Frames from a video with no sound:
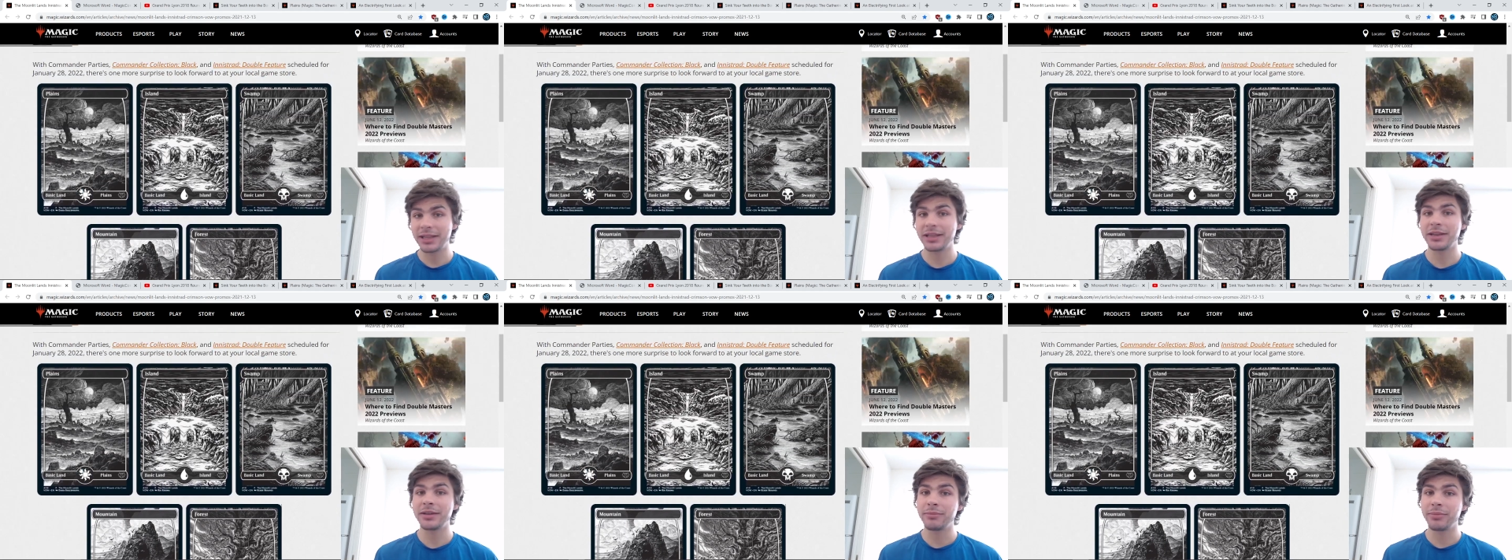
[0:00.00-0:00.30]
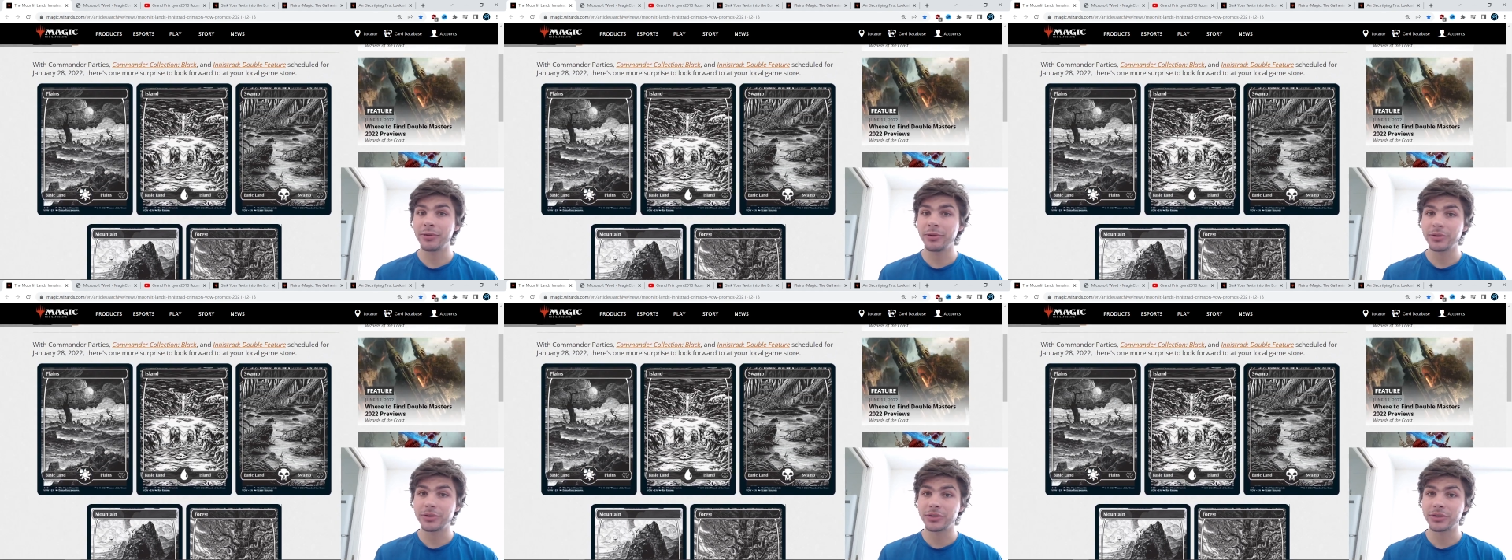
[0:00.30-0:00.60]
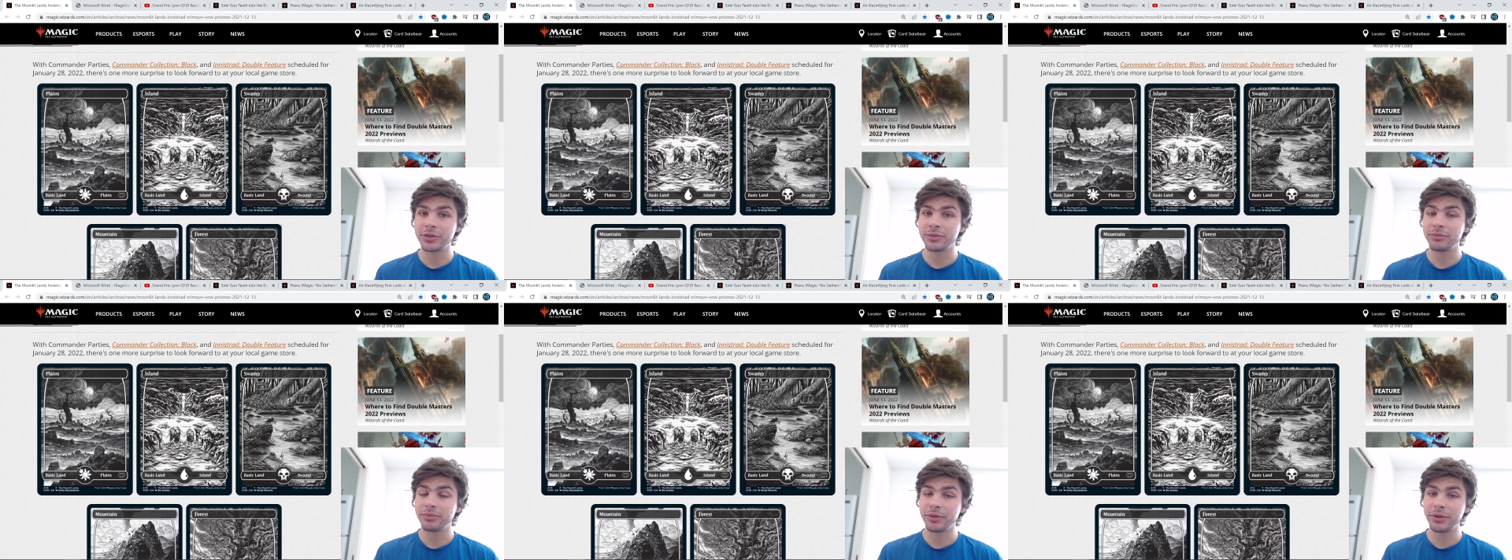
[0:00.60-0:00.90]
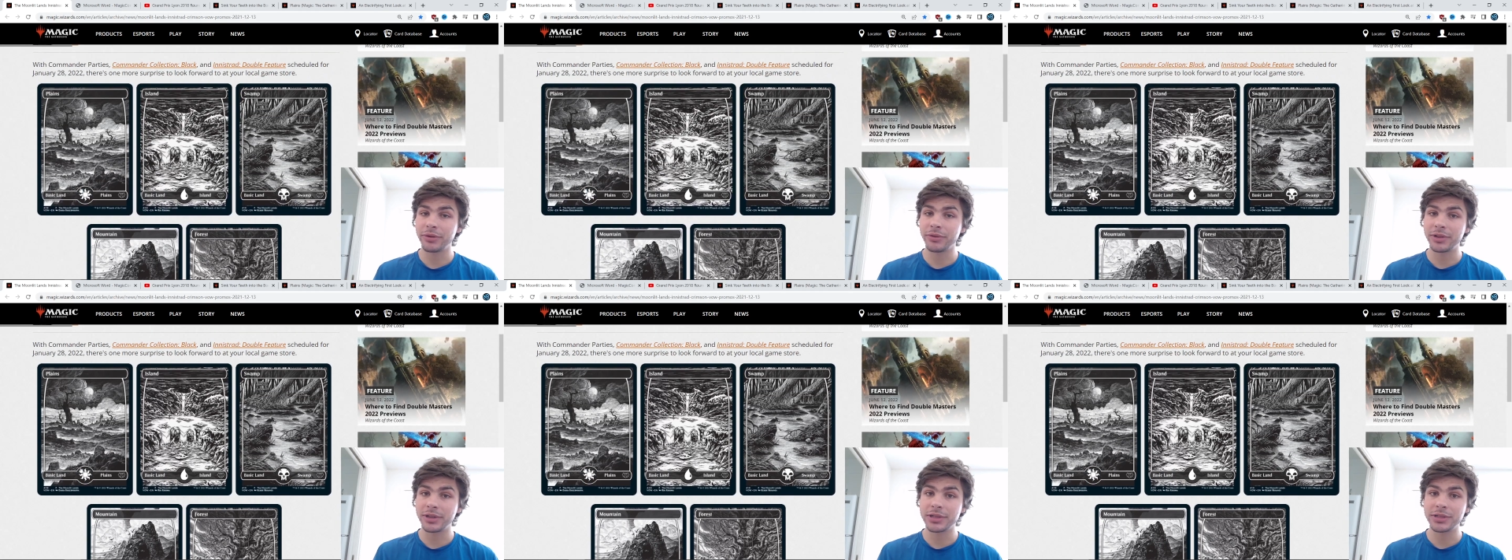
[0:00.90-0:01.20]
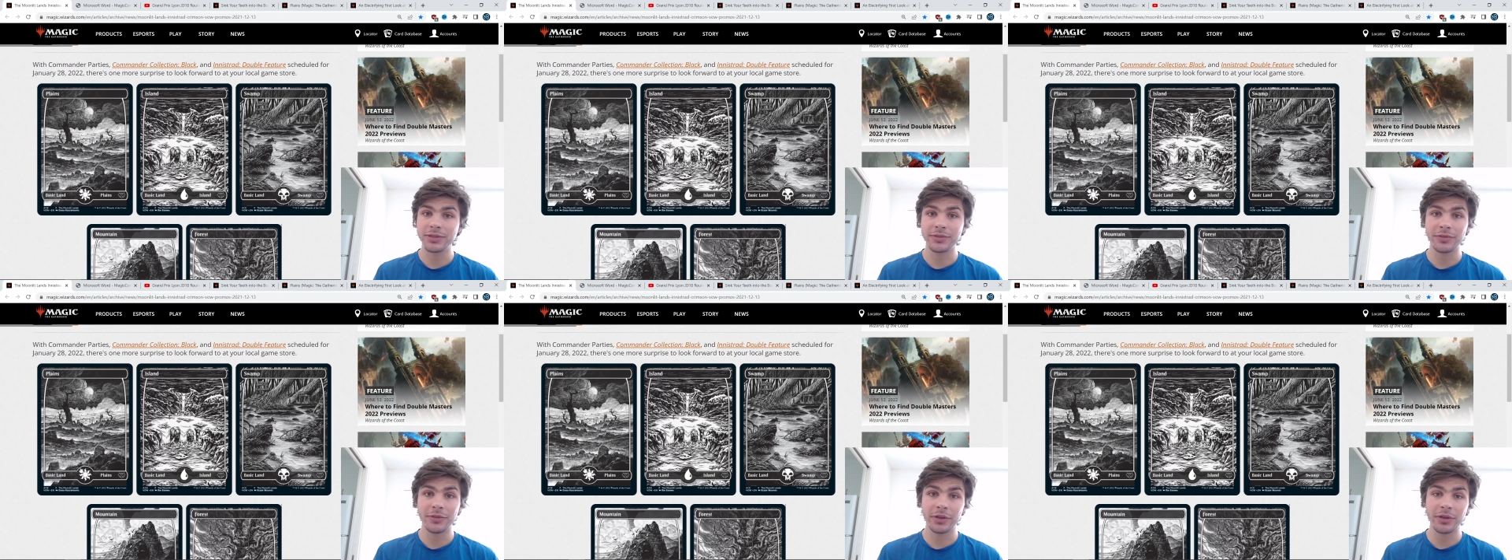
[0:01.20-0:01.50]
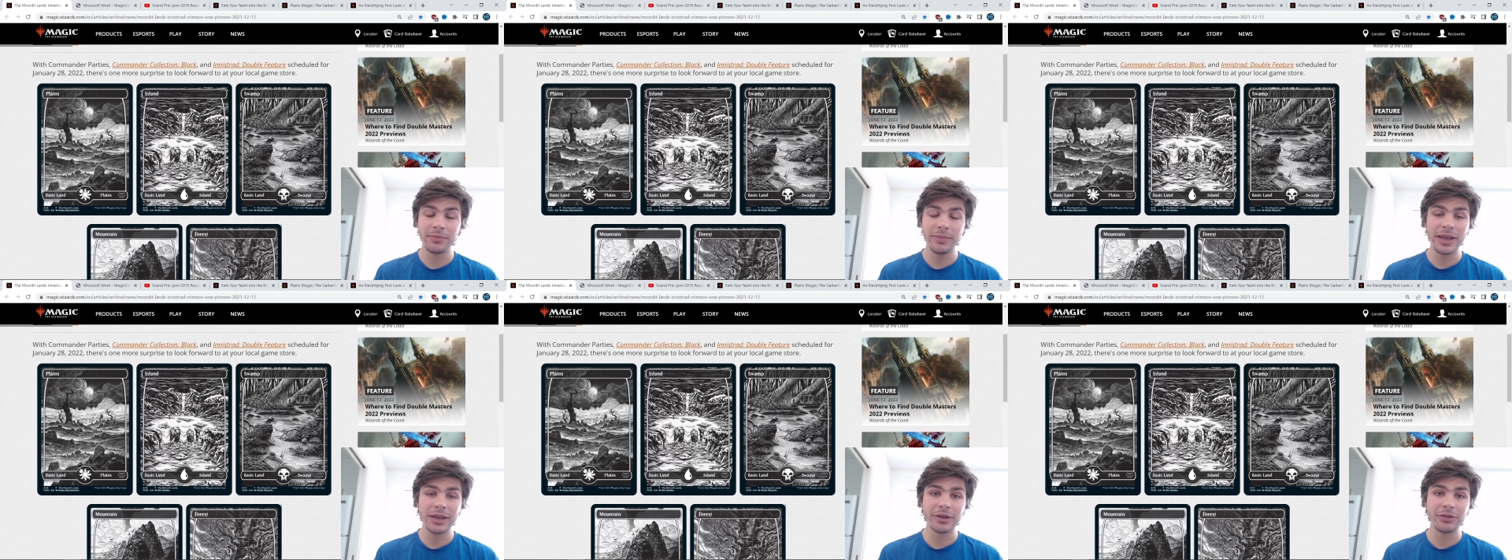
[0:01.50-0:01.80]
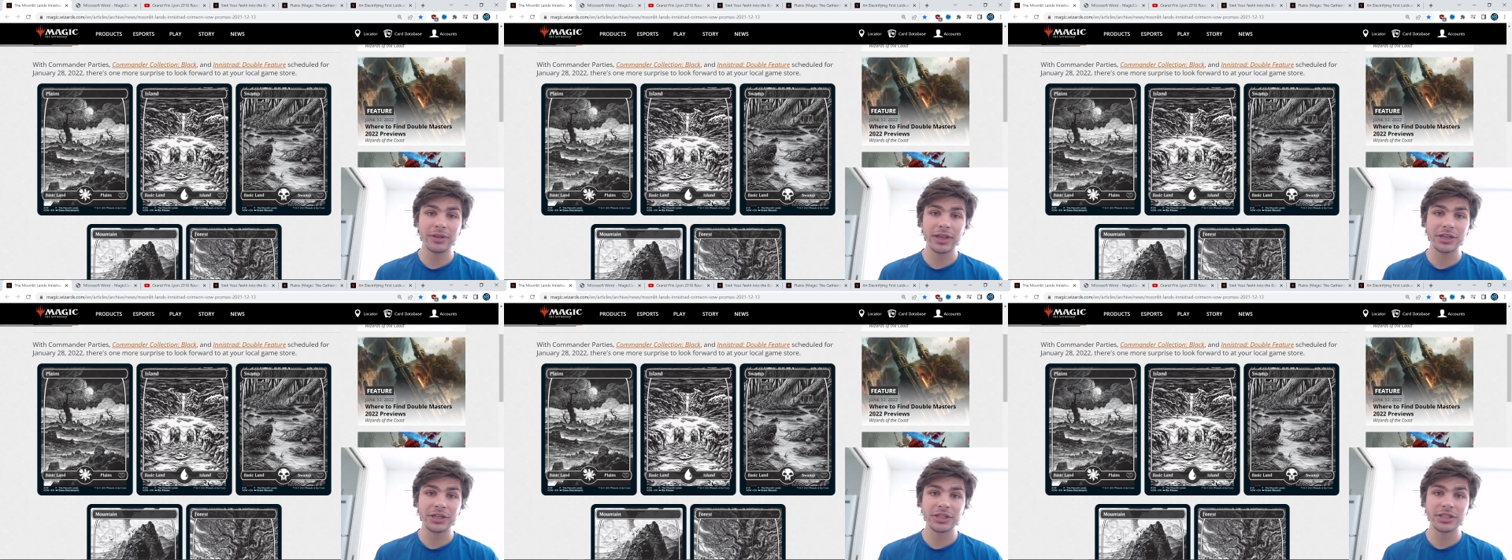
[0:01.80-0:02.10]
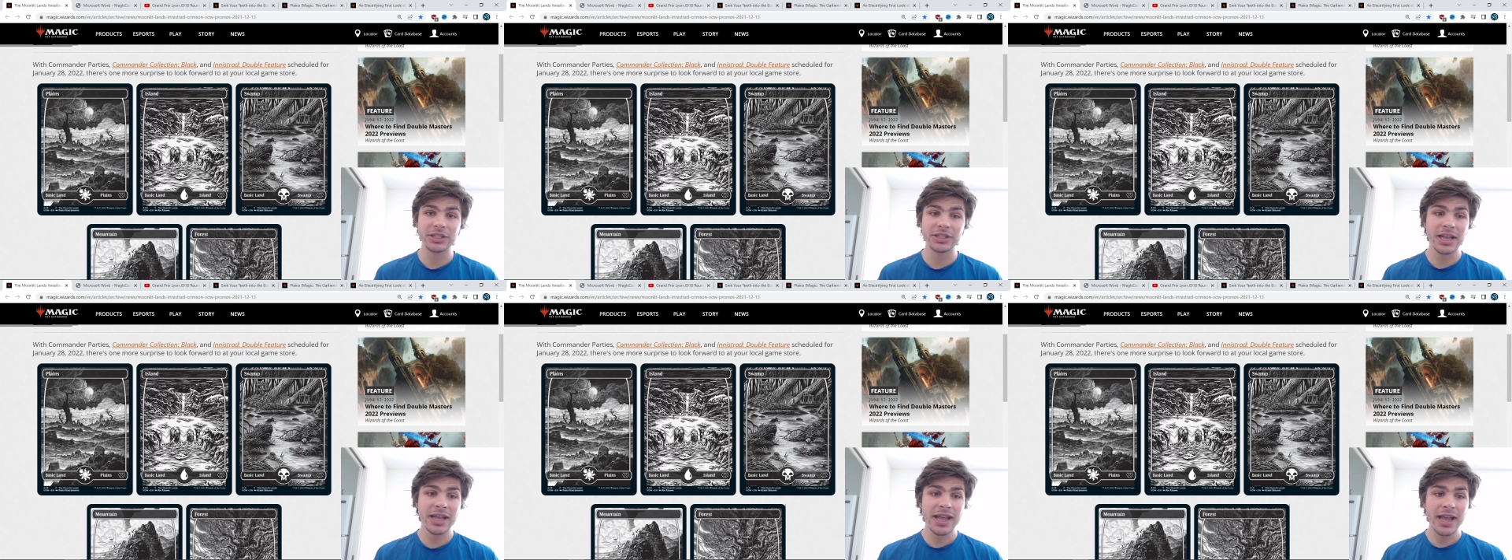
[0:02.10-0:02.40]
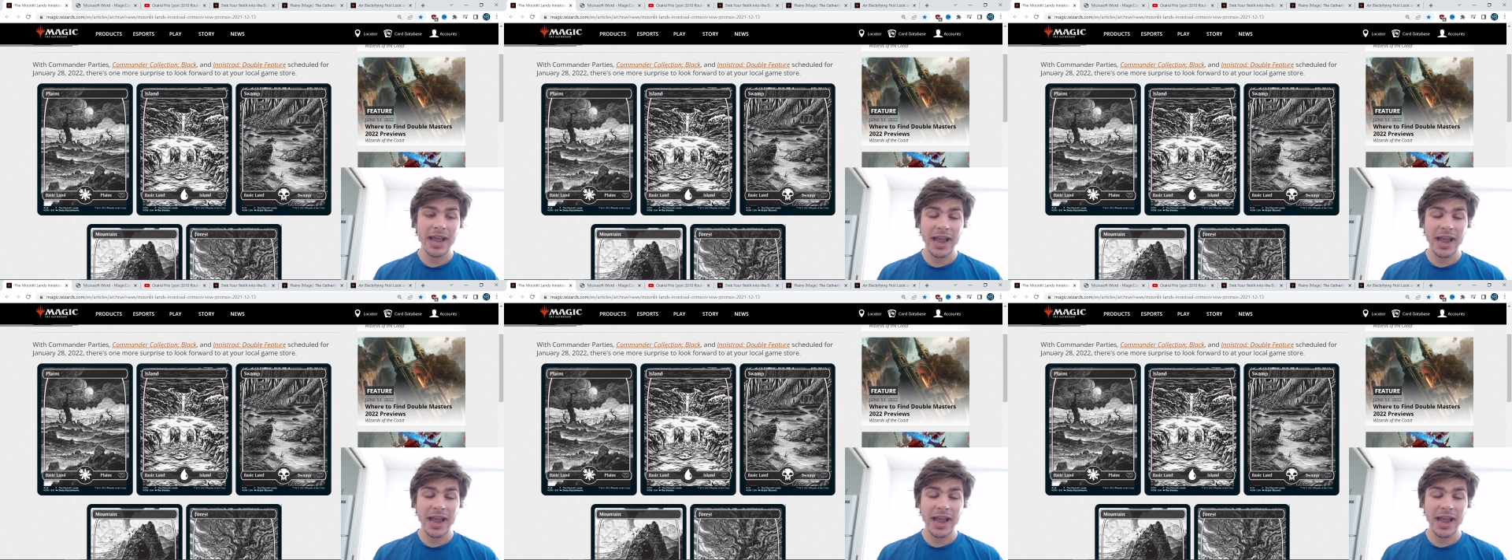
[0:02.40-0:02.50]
in-person pre-release for Commander Legends,